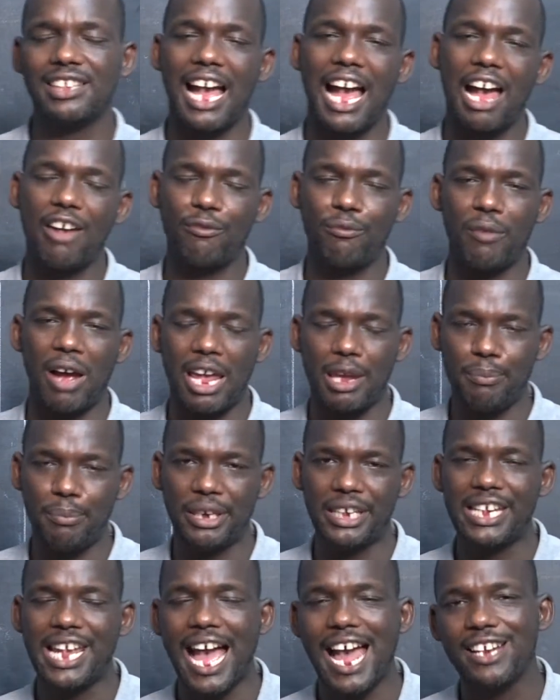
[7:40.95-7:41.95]
I
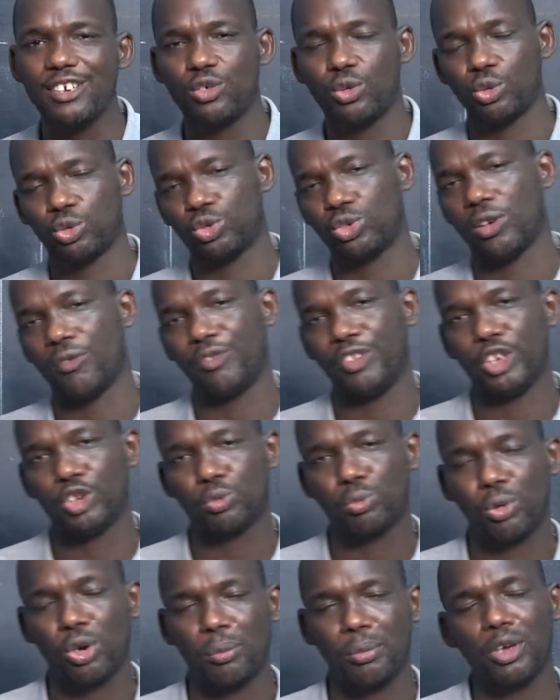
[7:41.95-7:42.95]
began to solve these
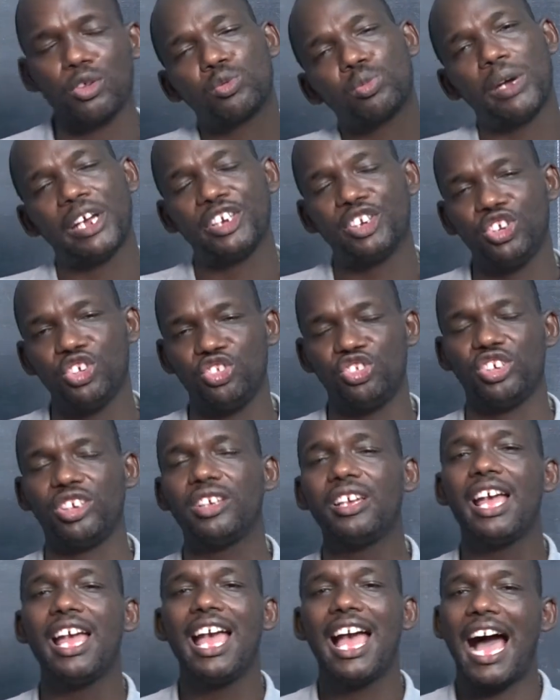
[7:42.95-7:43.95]
problems by
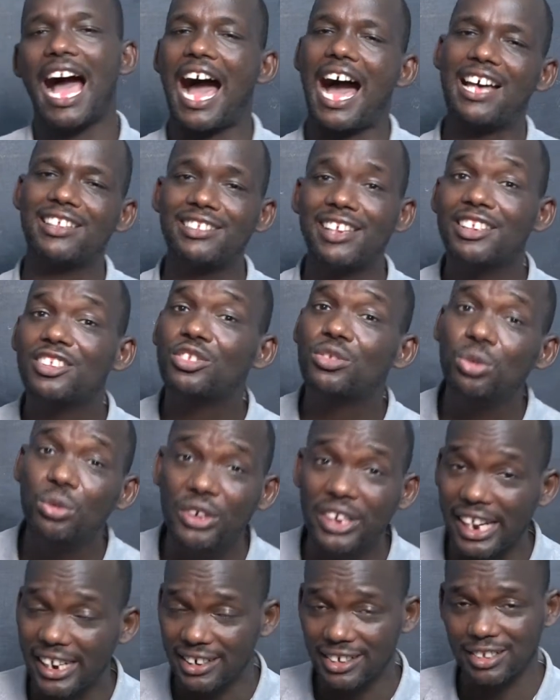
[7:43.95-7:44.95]
teaching other
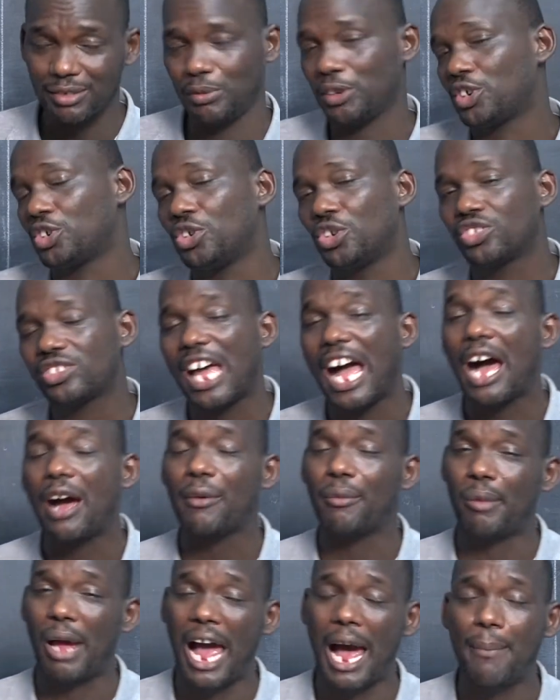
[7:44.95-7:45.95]
students, because
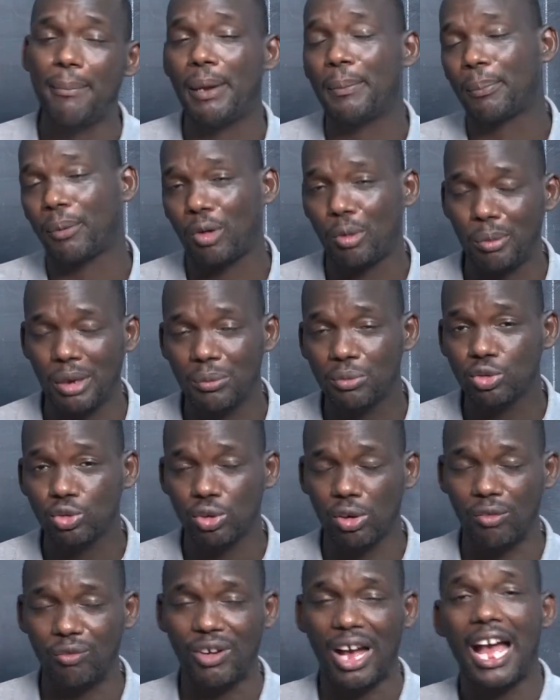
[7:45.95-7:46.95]
I'm a problem
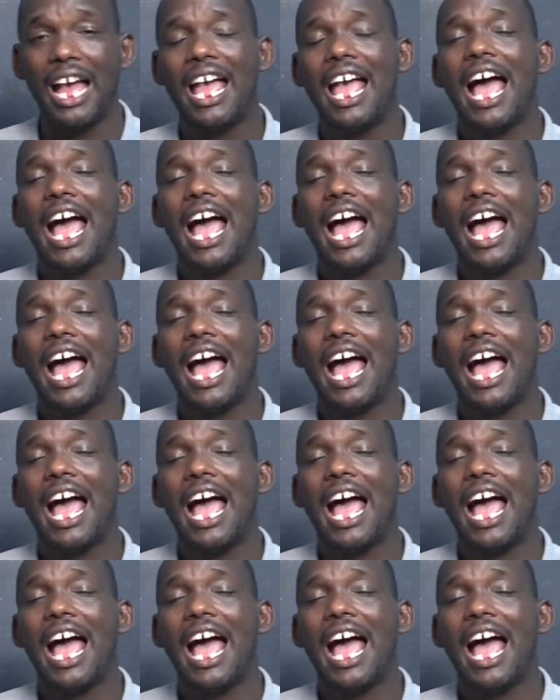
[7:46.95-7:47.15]
solver.